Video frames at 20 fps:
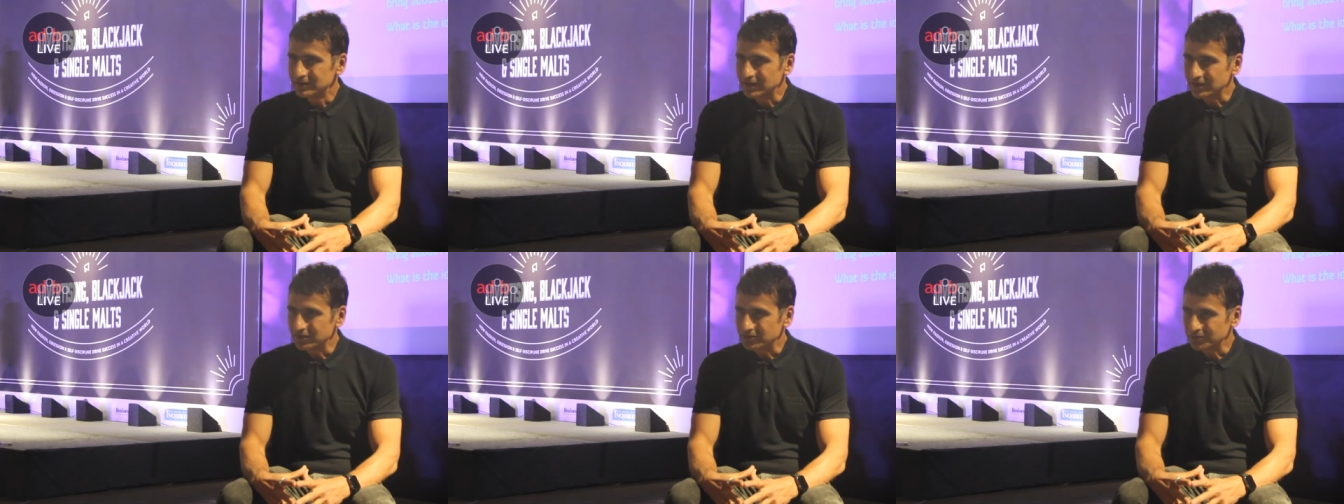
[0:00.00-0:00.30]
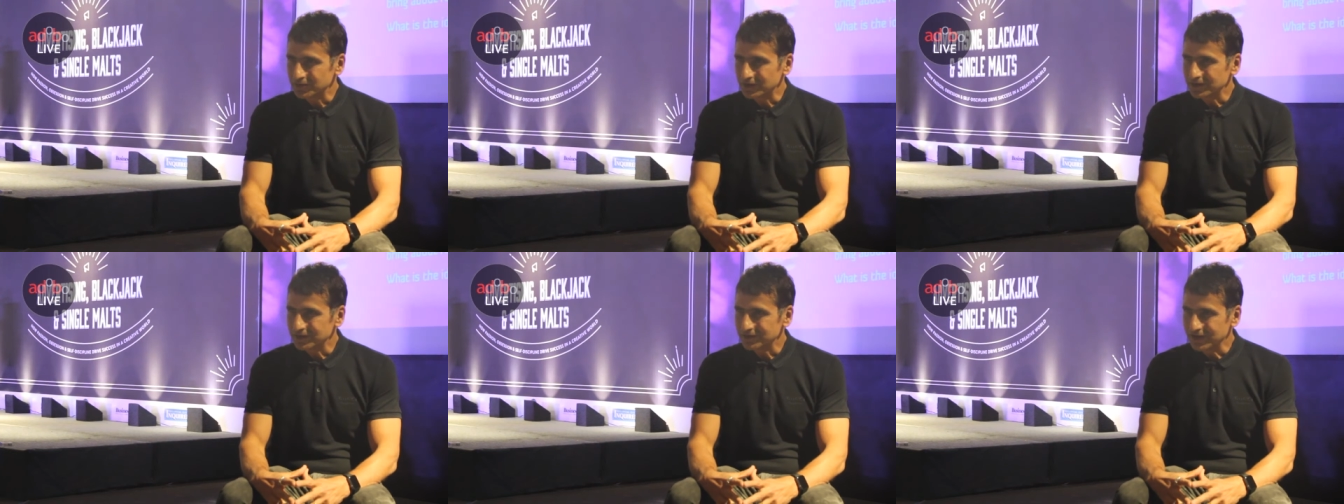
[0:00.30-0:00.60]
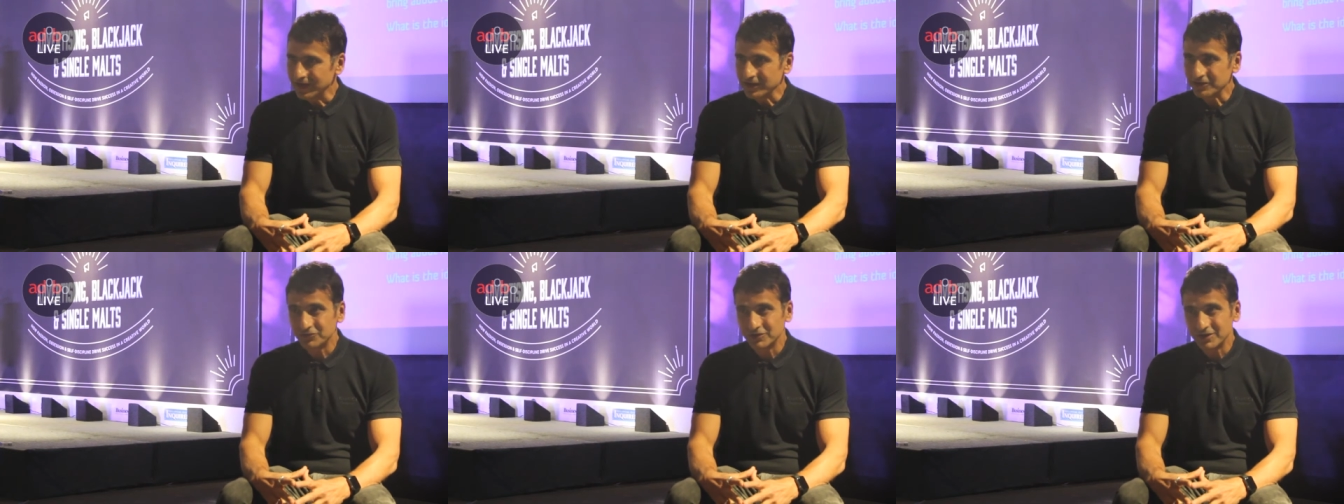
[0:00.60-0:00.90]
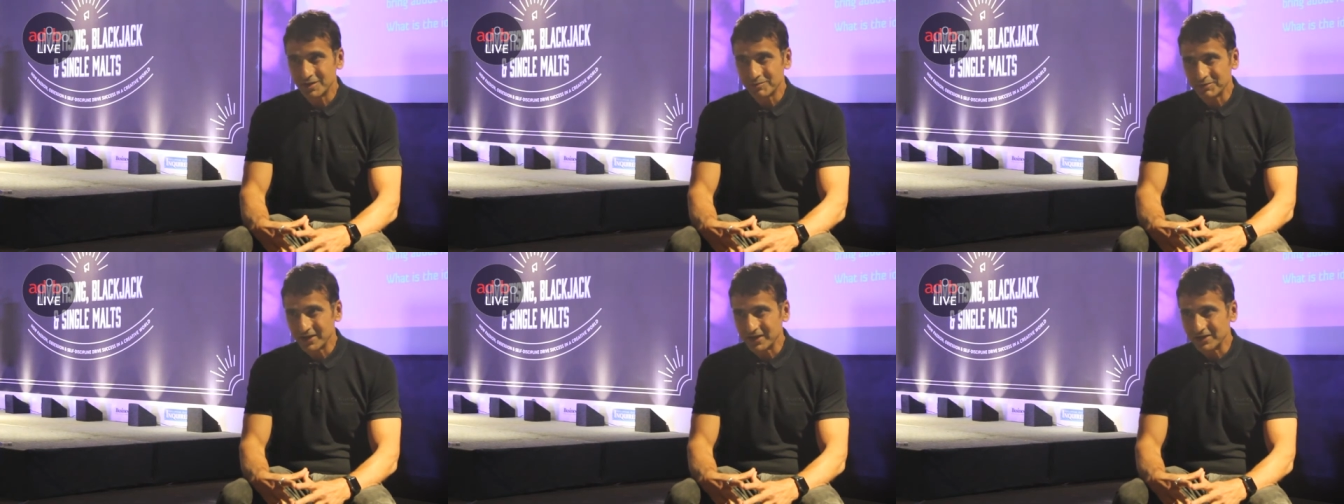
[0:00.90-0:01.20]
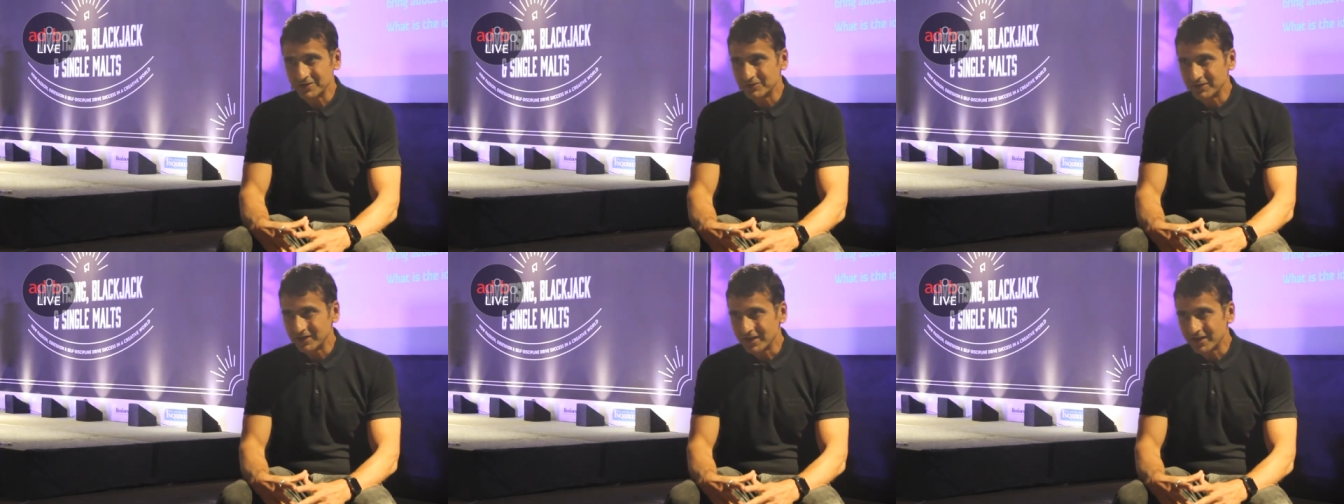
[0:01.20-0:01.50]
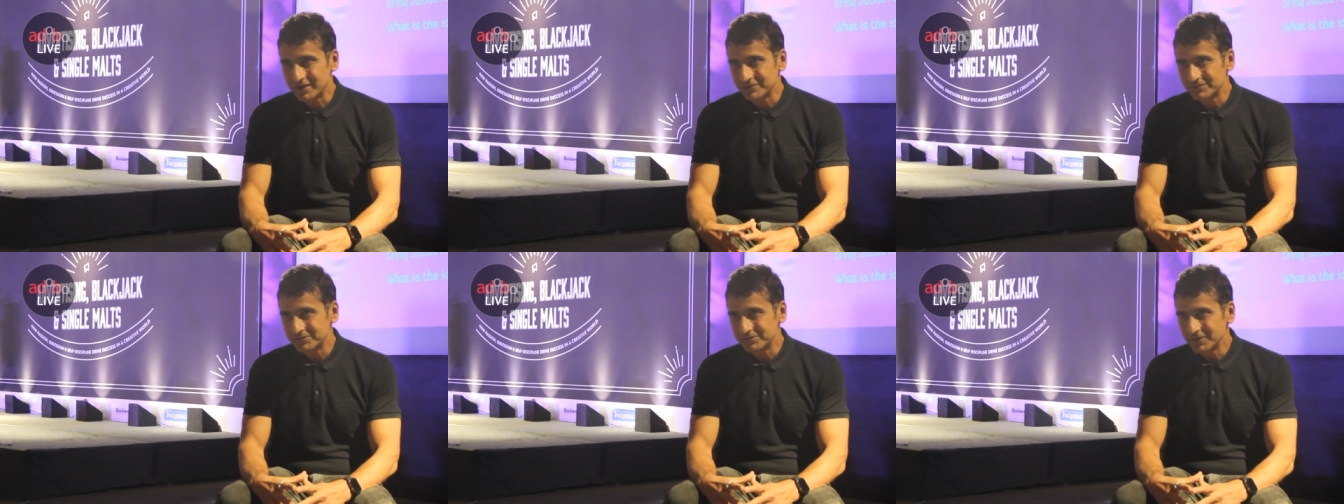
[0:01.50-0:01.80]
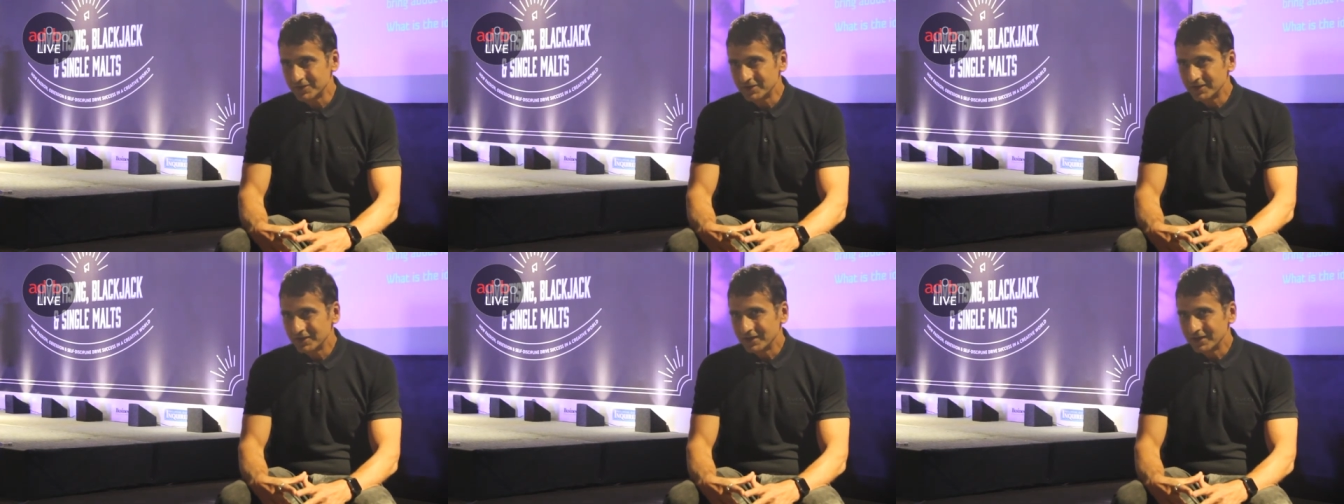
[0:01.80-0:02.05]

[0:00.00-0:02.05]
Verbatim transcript: that you can actually apply to life.